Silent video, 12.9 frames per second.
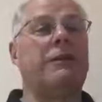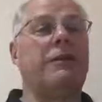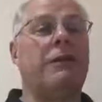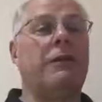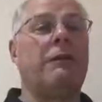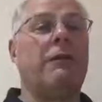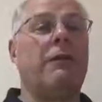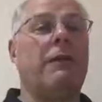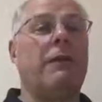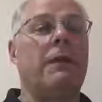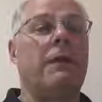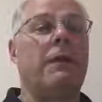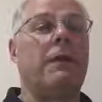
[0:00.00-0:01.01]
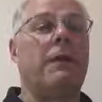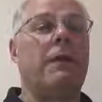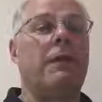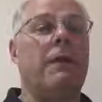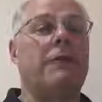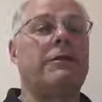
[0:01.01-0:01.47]
you think you've gone
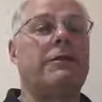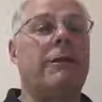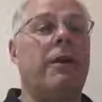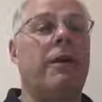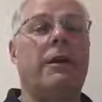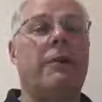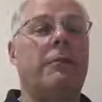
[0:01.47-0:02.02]
the extra pay, it could